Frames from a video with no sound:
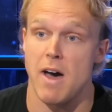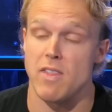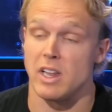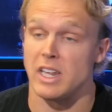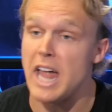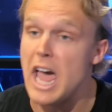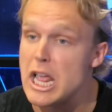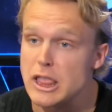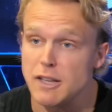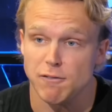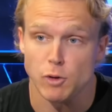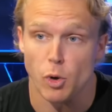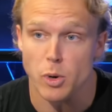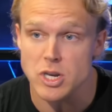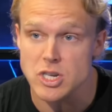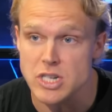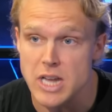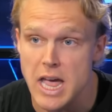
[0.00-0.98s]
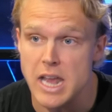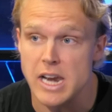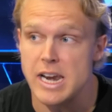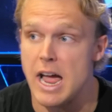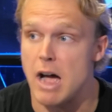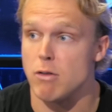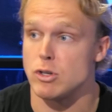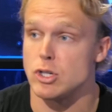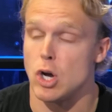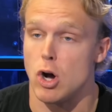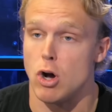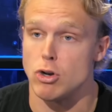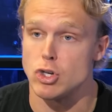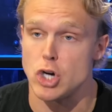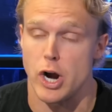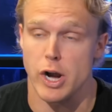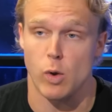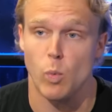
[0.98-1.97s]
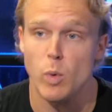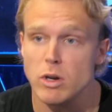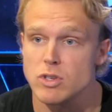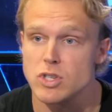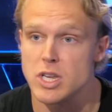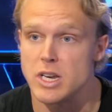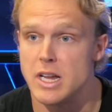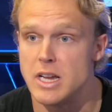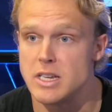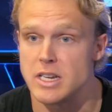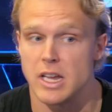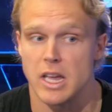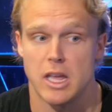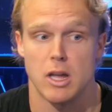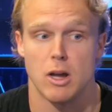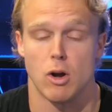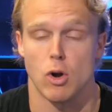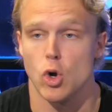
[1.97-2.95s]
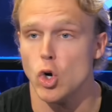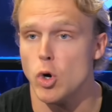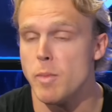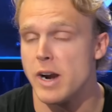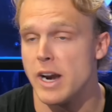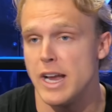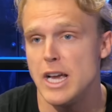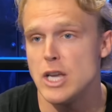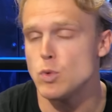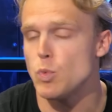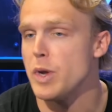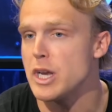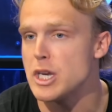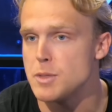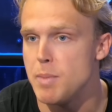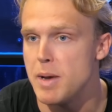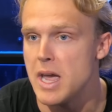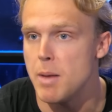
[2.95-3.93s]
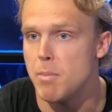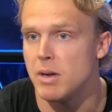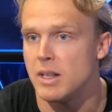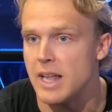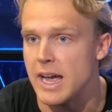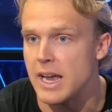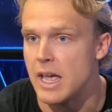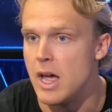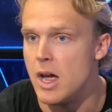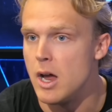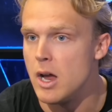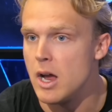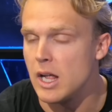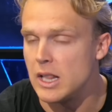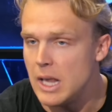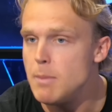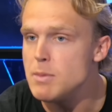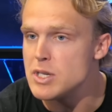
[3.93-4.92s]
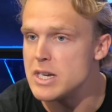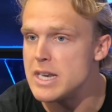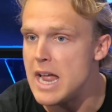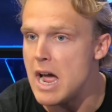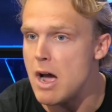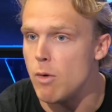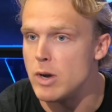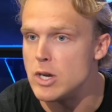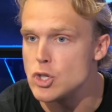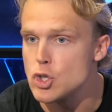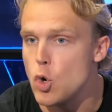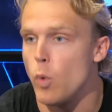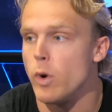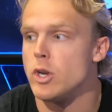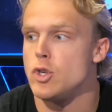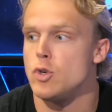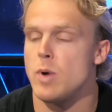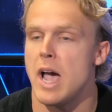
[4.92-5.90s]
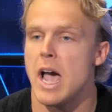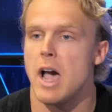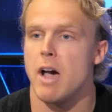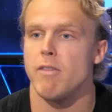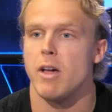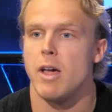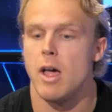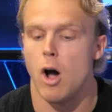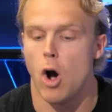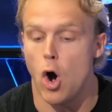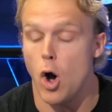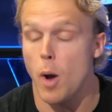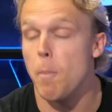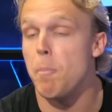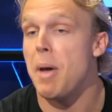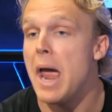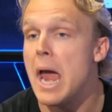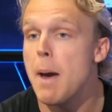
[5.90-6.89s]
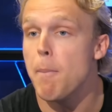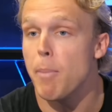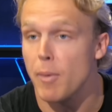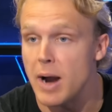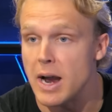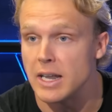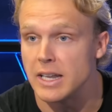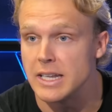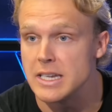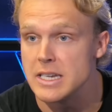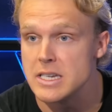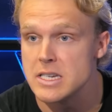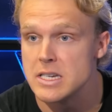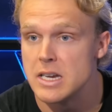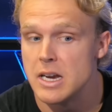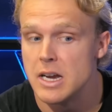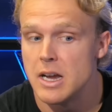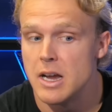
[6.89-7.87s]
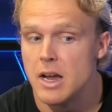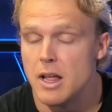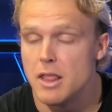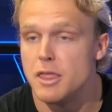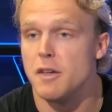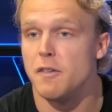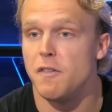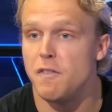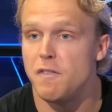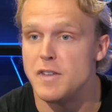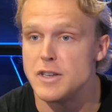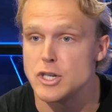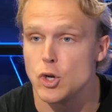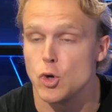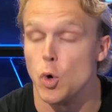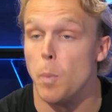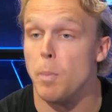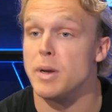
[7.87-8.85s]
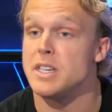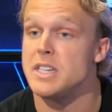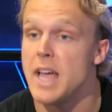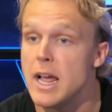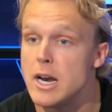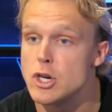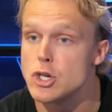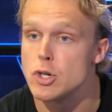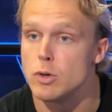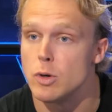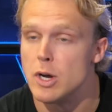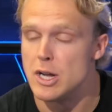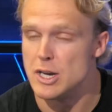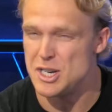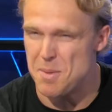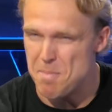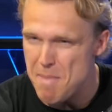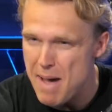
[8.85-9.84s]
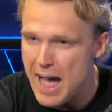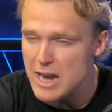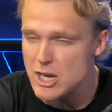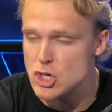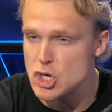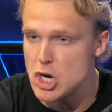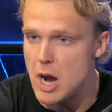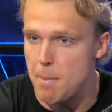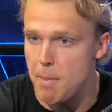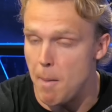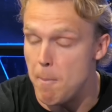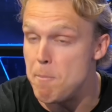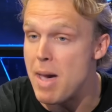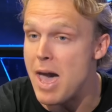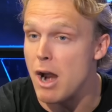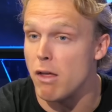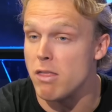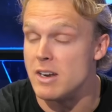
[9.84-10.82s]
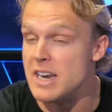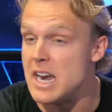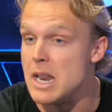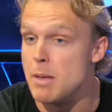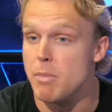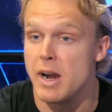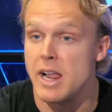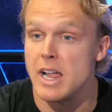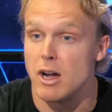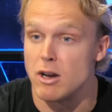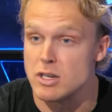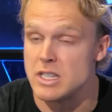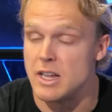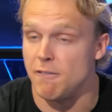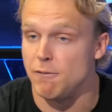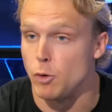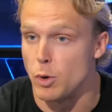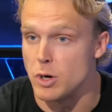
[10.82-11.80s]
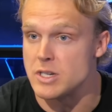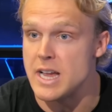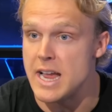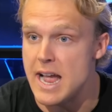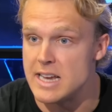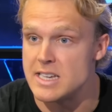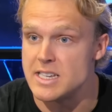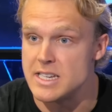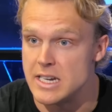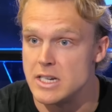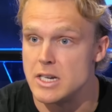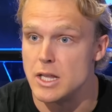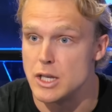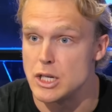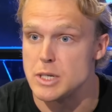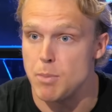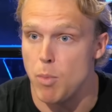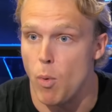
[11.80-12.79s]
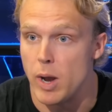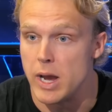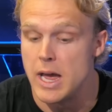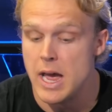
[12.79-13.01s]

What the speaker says: the length of Florida State and how tall Johnny Wilson is and Keon Coleman and his wingspan, but like, Clemson now is going to have, on paper at least, the physical potential to match up better than anybody else that Florida State has seen to this point.